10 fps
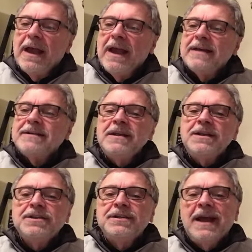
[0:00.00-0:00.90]
As
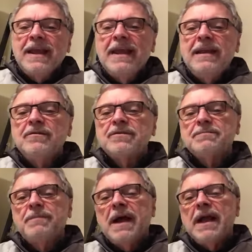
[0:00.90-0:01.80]
each decade goes
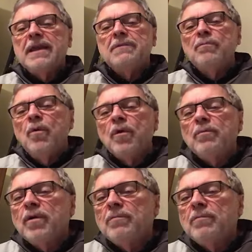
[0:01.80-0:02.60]
by and more